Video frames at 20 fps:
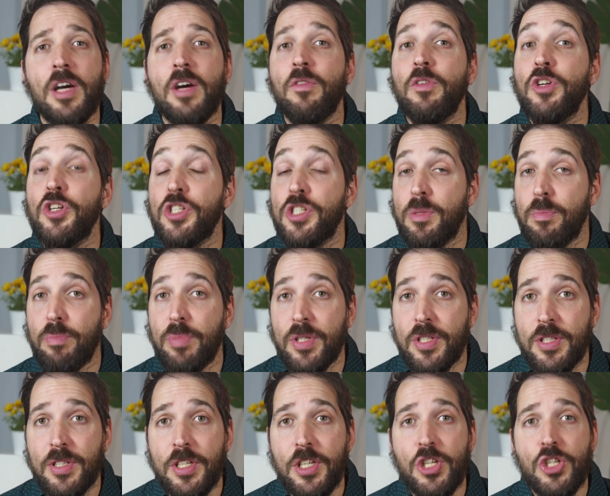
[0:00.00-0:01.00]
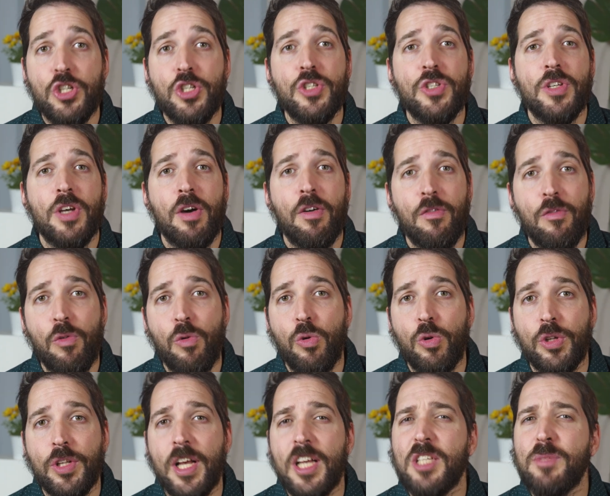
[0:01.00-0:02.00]
which is a prestigious
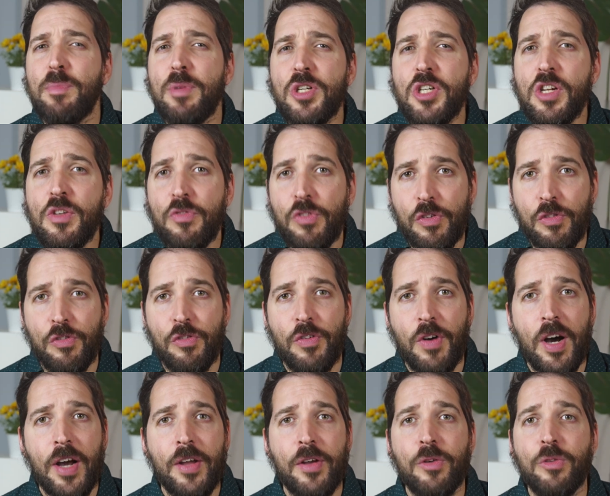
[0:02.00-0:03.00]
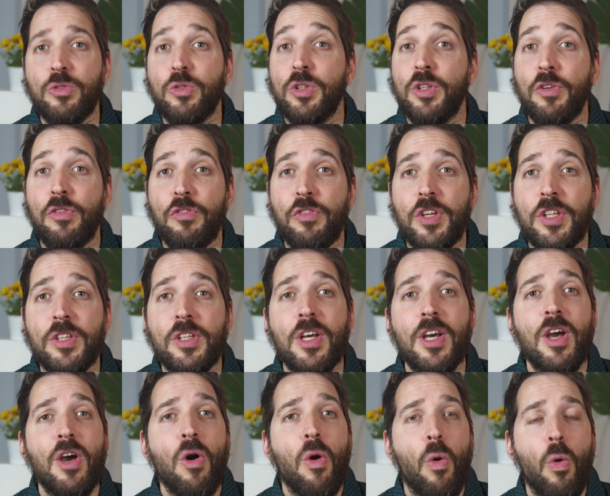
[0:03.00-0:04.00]
award, especially for FiiO to defeat
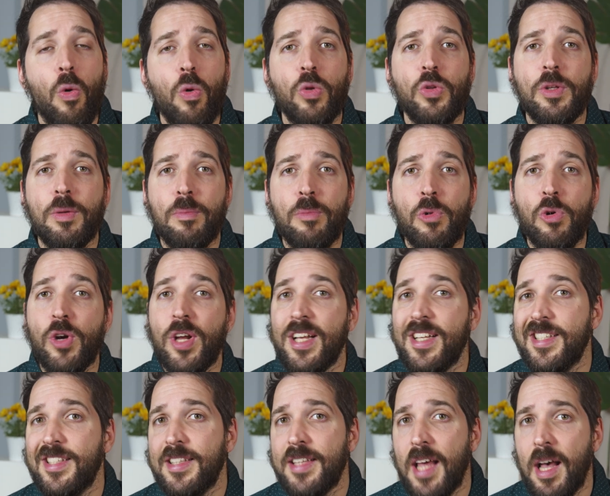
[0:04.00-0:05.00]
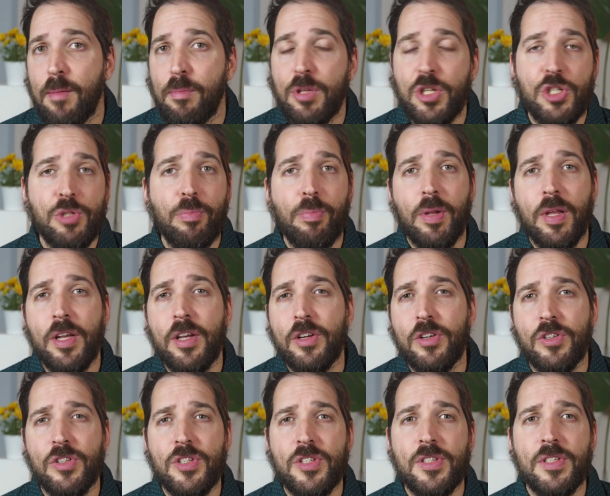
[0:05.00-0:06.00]
all the more established
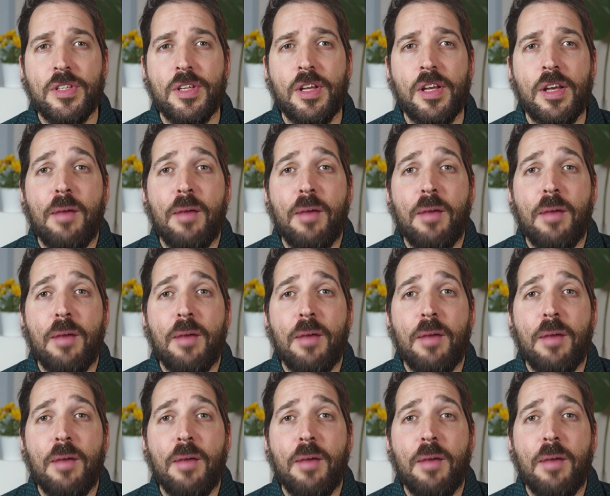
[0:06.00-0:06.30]
players.